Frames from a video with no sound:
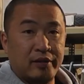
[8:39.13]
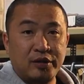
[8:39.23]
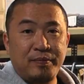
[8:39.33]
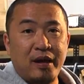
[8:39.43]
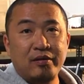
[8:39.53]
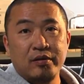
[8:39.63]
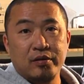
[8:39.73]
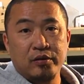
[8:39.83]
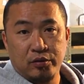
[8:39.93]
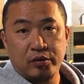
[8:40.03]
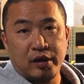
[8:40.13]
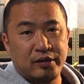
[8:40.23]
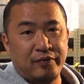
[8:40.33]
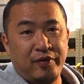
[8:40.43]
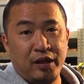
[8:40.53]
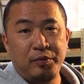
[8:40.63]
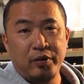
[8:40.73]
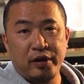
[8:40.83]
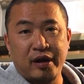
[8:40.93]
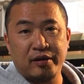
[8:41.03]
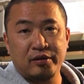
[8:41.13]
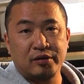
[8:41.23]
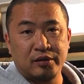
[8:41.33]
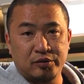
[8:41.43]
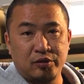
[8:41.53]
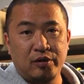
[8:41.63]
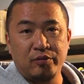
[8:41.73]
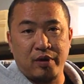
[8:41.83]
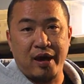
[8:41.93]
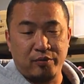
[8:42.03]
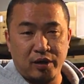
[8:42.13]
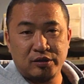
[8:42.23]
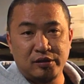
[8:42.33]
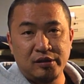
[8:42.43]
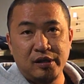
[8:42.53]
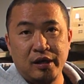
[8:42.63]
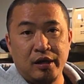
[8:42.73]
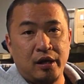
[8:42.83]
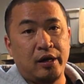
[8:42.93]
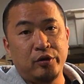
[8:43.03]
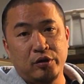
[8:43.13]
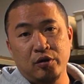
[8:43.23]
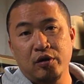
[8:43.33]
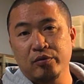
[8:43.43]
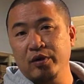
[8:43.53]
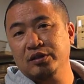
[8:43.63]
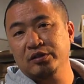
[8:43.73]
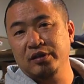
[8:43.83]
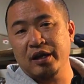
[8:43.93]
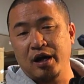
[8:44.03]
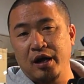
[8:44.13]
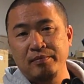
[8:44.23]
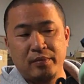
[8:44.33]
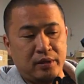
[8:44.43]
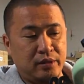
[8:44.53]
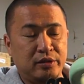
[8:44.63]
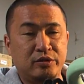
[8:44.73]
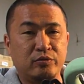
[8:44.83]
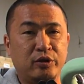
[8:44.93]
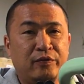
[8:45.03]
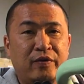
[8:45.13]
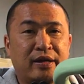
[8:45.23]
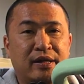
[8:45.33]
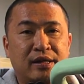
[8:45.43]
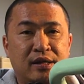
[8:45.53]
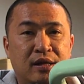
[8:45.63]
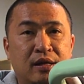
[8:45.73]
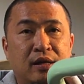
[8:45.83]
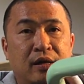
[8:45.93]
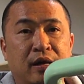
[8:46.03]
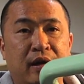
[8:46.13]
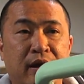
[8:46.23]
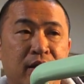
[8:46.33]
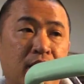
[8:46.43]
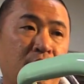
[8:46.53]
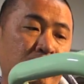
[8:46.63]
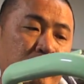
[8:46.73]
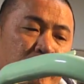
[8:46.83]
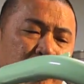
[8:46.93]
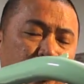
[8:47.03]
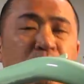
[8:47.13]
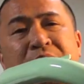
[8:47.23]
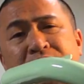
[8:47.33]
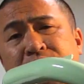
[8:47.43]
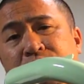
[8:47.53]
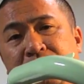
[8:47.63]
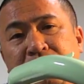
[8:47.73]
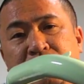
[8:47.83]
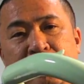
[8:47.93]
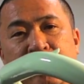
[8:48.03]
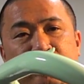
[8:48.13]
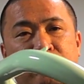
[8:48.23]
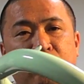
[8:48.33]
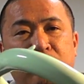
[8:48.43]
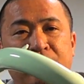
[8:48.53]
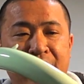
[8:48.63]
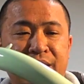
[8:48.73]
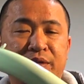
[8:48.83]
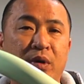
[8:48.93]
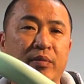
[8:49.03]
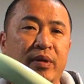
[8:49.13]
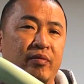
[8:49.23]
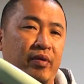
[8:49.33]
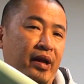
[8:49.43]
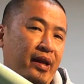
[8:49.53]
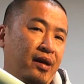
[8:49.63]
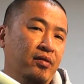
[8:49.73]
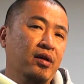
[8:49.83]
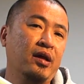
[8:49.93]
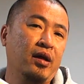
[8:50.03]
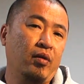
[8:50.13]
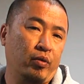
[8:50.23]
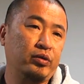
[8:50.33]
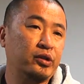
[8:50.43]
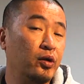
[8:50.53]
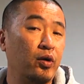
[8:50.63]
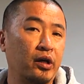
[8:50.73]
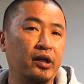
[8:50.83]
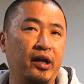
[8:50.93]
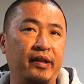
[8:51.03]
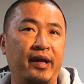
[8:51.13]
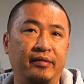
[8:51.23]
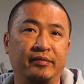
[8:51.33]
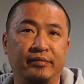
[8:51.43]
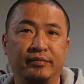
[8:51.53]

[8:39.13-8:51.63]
This mount is available here at our store at Ruckster. You can go on Ruckster.com. This is where you'll find it. And we will be distributing it to other stores, but at the moment, right now, we're still working on that.